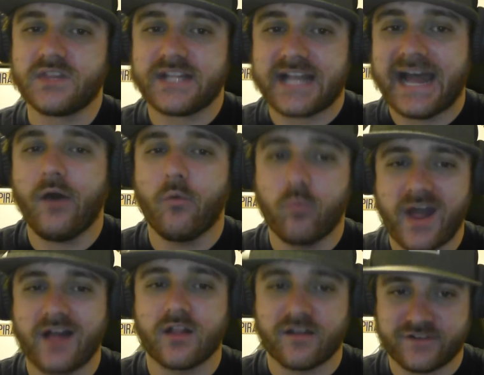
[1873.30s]
How
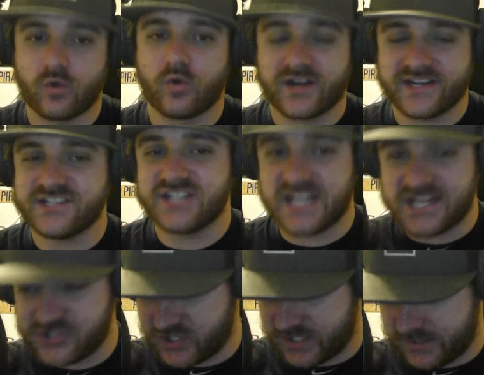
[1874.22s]
well of an
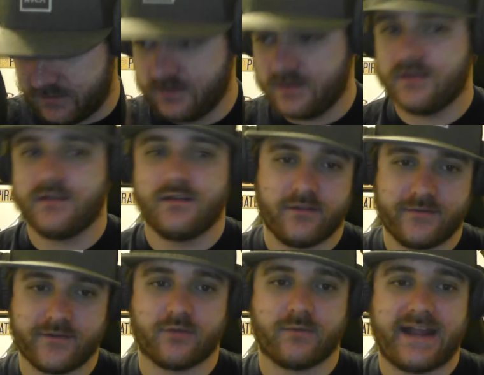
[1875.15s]
organization
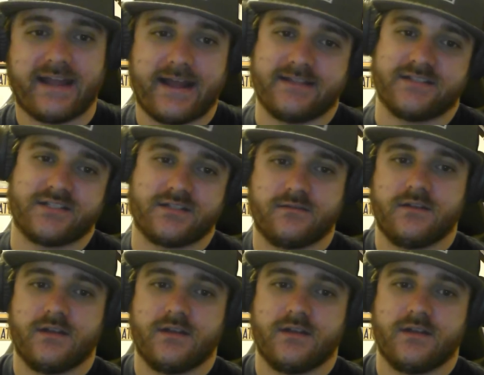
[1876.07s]
they're ran as.